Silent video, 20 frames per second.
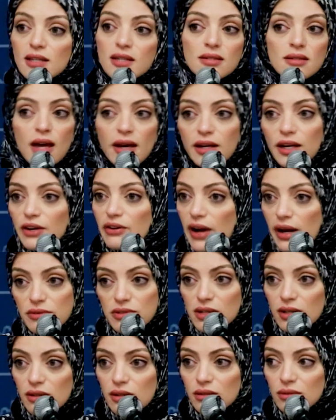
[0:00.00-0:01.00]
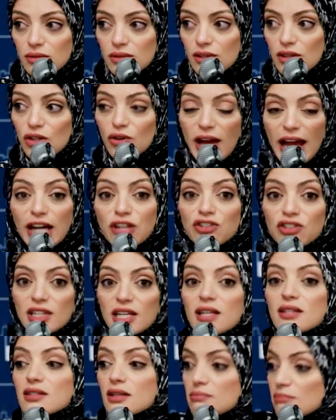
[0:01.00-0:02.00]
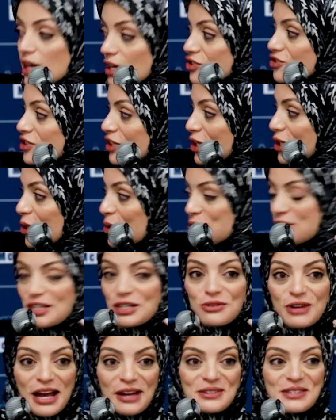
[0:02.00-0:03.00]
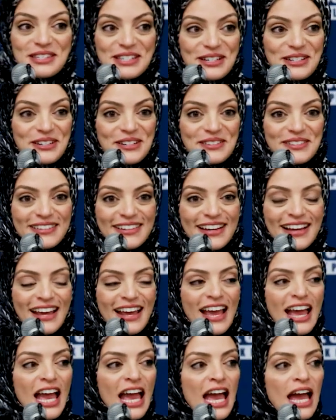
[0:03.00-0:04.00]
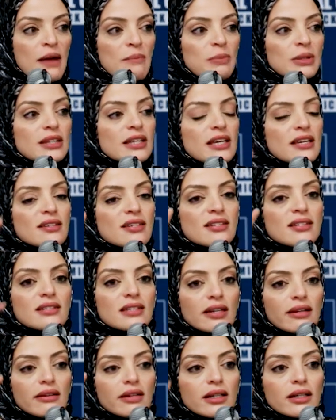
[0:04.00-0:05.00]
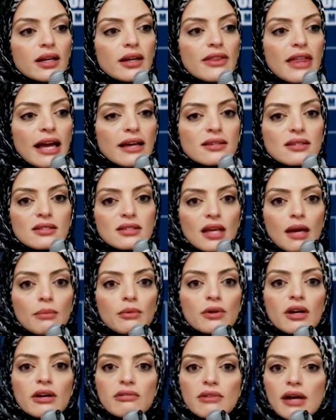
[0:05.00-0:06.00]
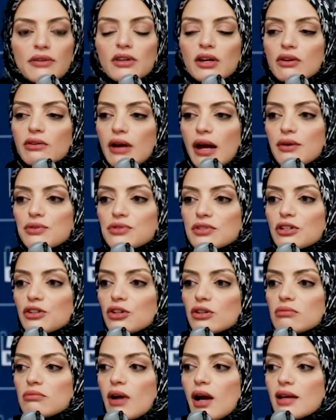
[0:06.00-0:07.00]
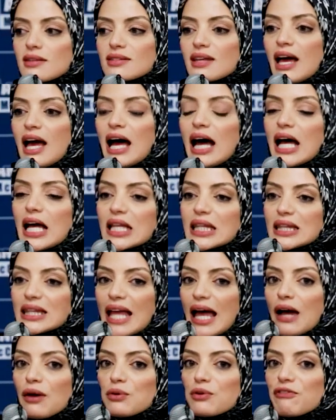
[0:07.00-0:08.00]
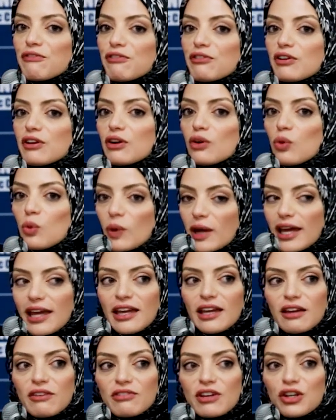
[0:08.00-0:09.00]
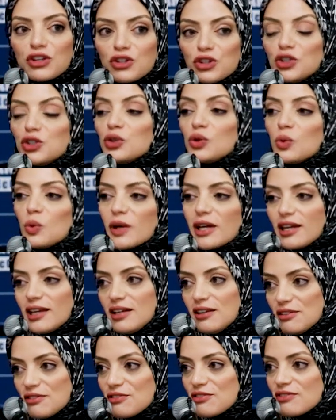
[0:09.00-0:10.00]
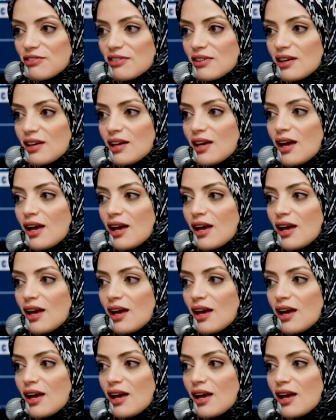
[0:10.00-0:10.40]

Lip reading: It's not a Ground Zero. There actually is a masjid close to Ground Zero. But the hysteria that summer around the Ground Zero Mosque allowed for a wave, a new wave,